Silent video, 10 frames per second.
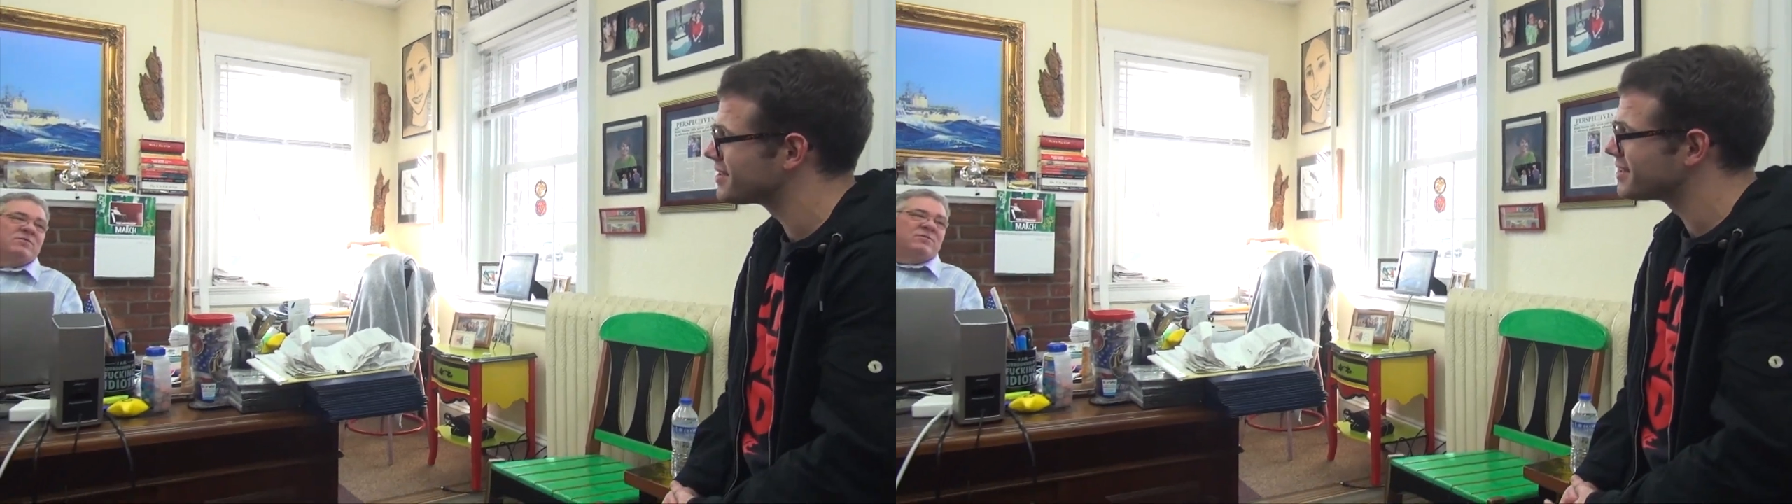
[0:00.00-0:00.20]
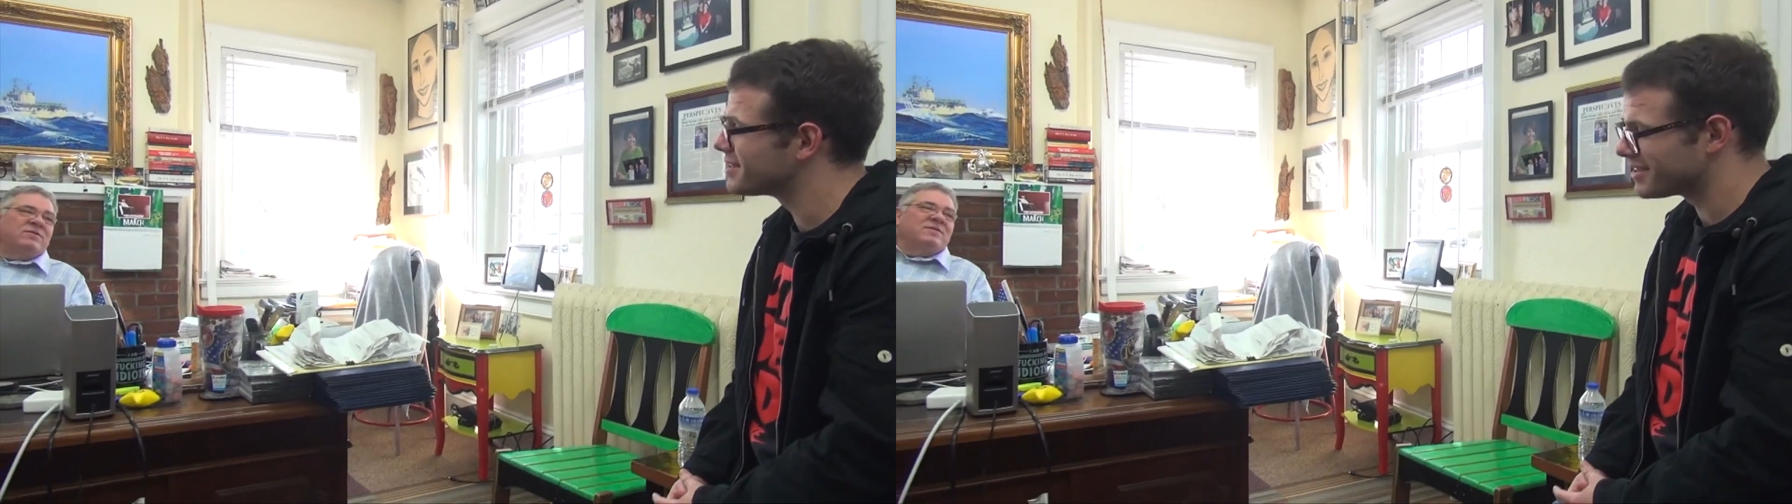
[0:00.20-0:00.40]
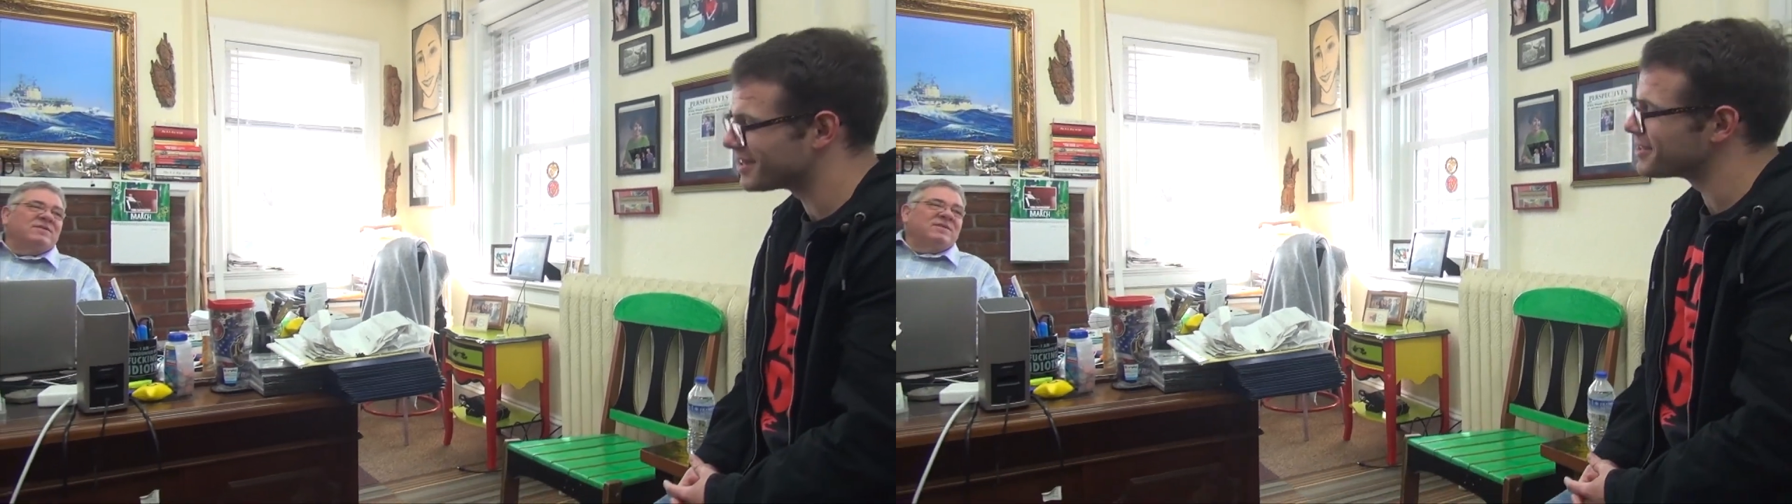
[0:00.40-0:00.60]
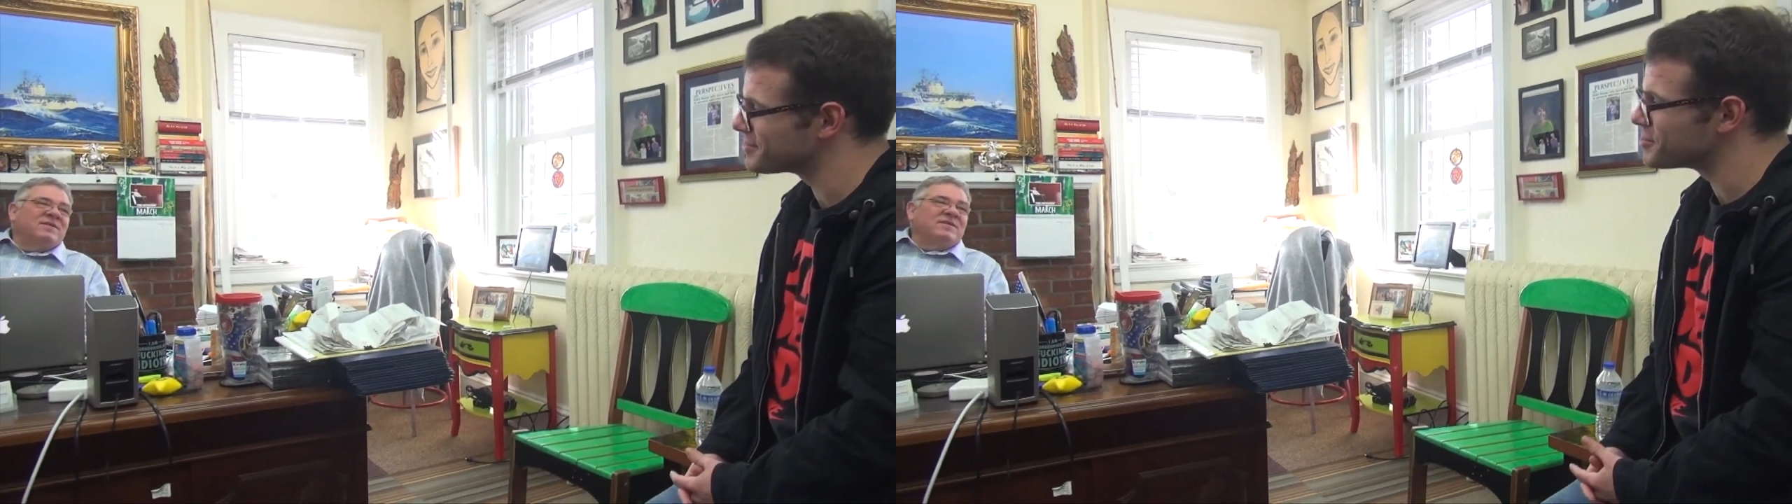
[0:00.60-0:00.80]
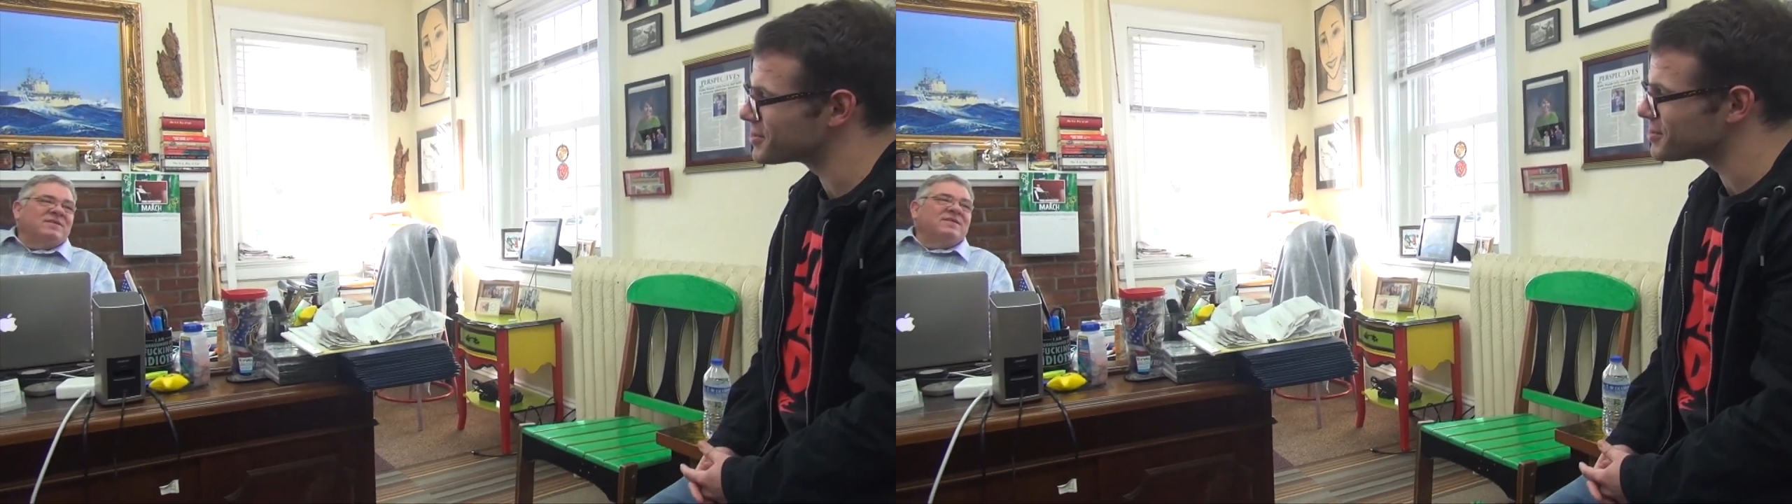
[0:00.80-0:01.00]
here,
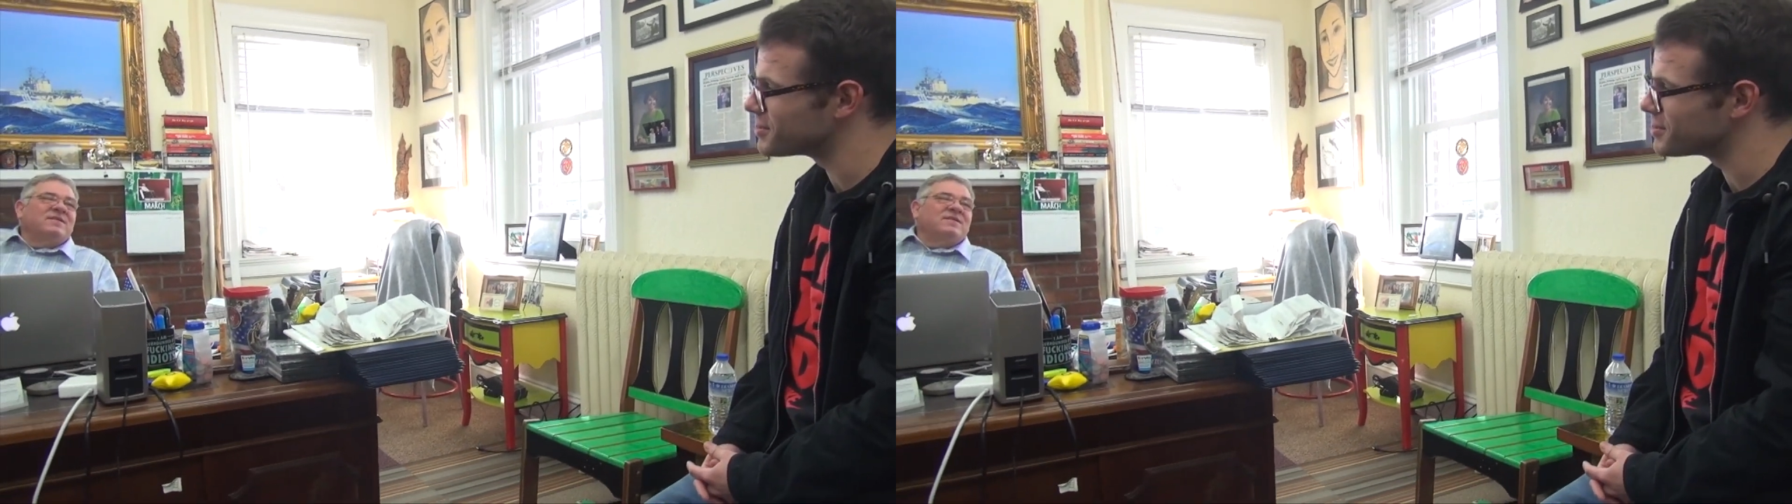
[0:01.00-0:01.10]
given